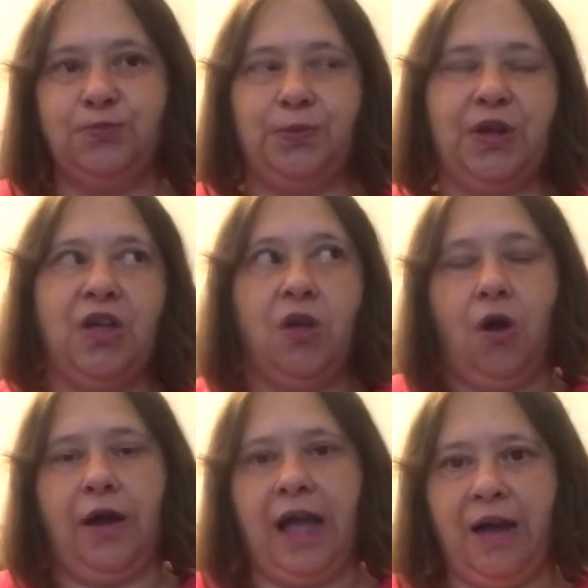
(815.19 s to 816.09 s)
But
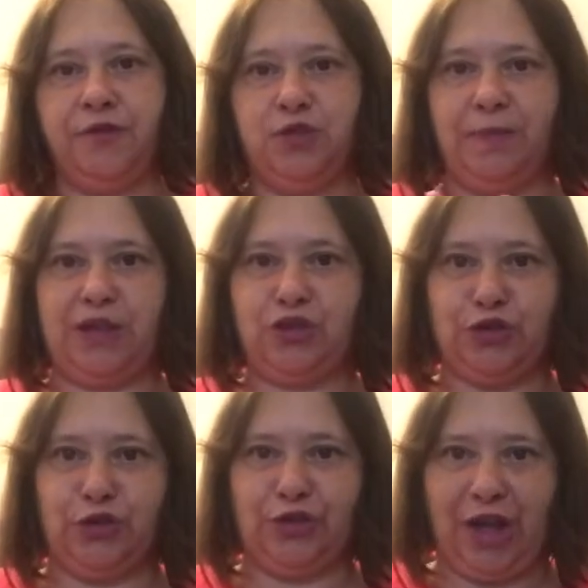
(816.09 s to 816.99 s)
I have to make
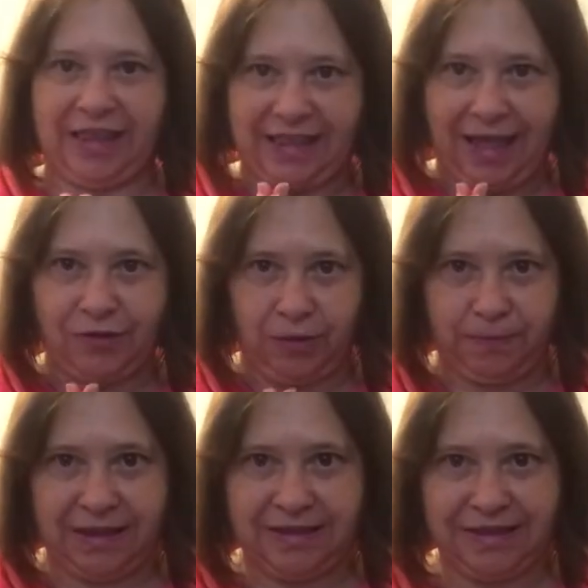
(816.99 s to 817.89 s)
sure that I get the
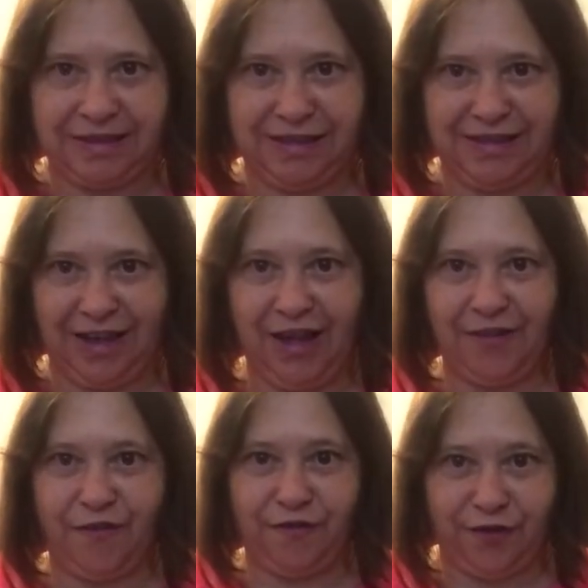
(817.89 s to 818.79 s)
pieces
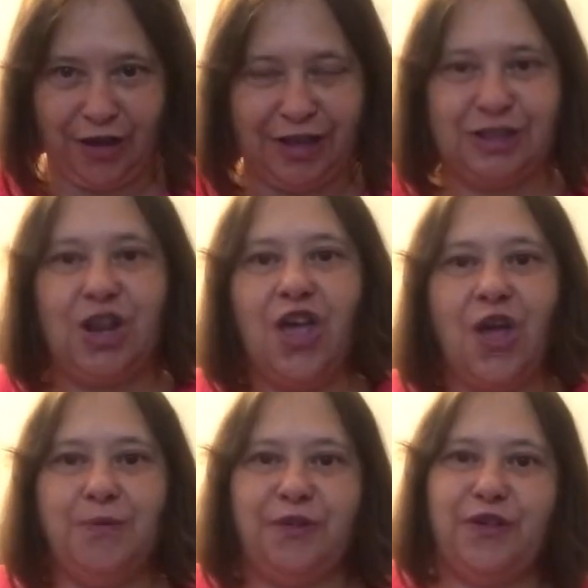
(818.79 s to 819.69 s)
done first
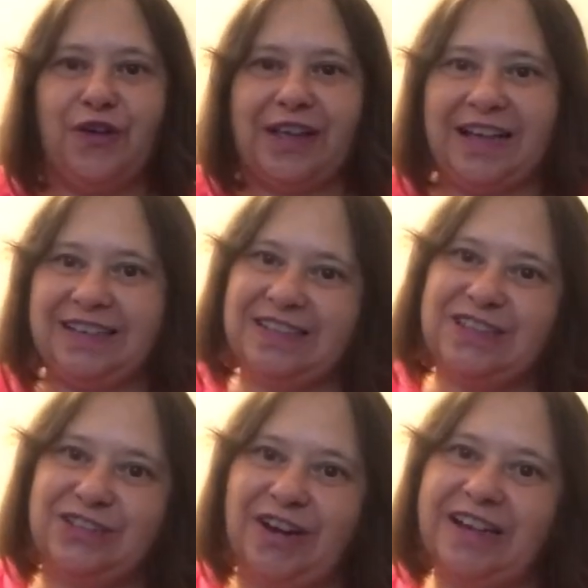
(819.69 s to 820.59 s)
before I get
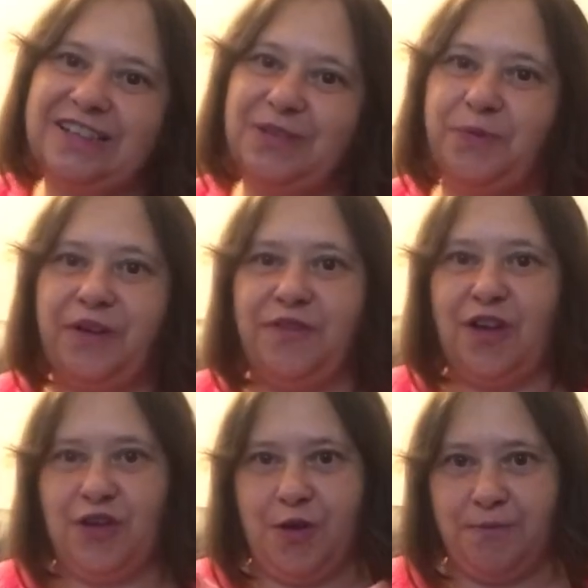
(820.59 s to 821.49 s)
distracted with
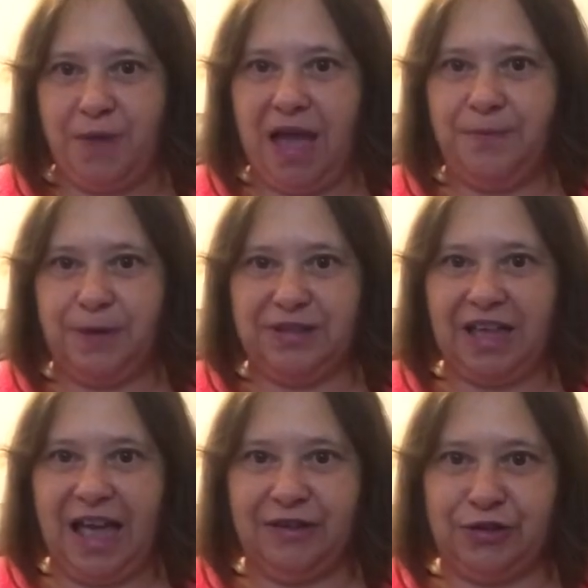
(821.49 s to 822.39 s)
papers
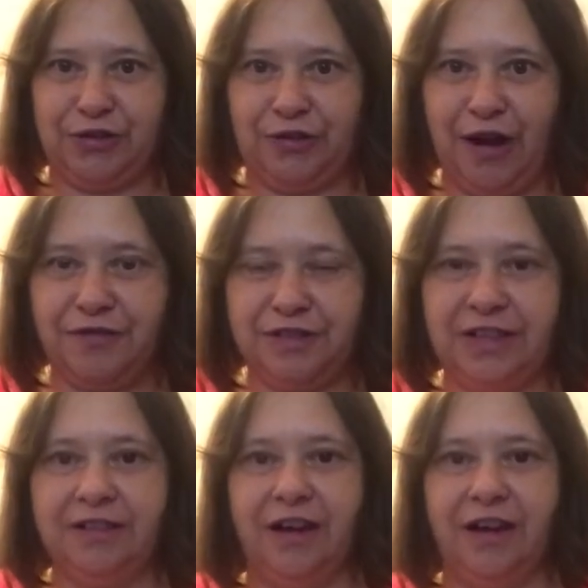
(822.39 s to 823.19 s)
and crafting.